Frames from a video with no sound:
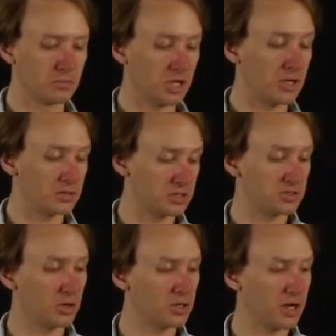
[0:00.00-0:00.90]
Again, this
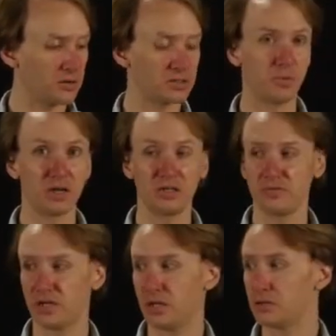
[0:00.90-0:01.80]
started out as my
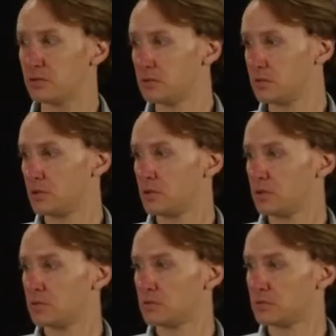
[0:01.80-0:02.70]
dividend,
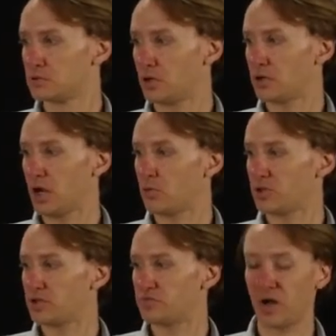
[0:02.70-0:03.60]
started out with
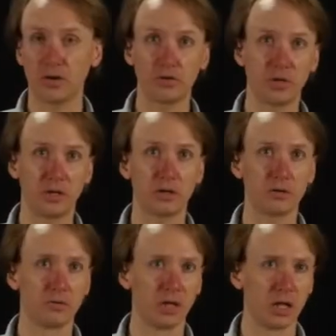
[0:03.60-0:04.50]
this value here,
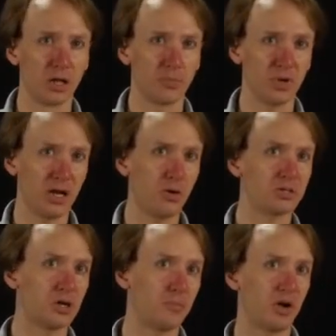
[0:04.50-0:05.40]
but now it's
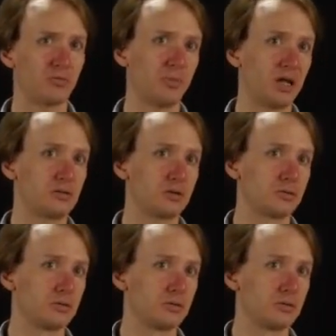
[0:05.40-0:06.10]
got my remainder.